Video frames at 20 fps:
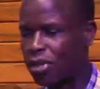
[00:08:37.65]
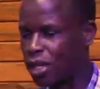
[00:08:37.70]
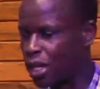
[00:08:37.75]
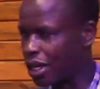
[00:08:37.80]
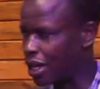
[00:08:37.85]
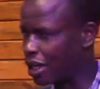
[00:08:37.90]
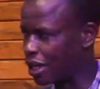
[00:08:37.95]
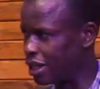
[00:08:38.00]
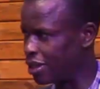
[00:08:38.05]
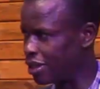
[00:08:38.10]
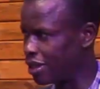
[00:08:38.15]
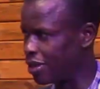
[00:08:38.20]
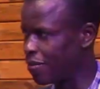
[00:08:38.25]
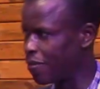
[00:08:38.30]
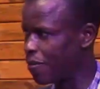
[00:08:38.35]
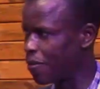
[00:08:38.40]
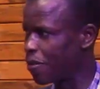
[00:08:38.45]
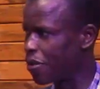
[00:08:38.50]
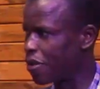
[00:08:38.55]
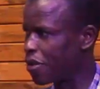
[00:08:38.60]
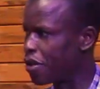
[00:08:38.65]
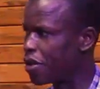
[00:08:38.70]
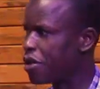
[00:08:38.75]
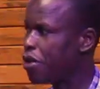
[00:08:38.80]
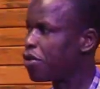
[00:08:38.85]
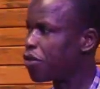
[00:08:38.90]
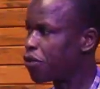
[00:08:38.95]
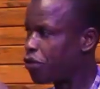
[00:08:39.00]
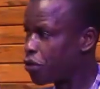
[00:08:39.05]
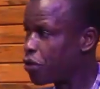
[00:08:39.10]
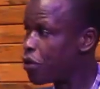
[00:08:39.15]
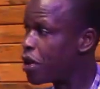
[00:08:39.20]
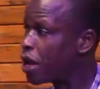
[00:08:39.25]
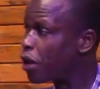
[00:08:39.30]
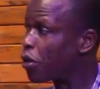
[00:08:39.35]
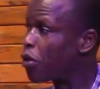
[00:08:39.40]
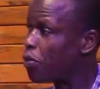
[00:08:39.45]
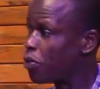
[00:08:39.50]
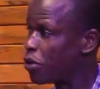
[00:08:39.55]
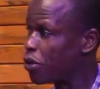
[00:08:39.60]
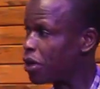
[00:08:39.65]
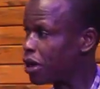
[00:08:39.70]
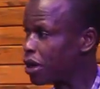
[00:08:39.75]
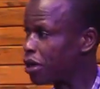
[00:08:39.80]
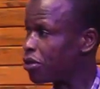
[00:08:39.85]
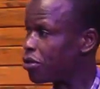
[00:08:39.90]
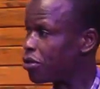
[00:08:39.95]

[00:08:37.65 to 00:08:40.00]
Satanism through a computer,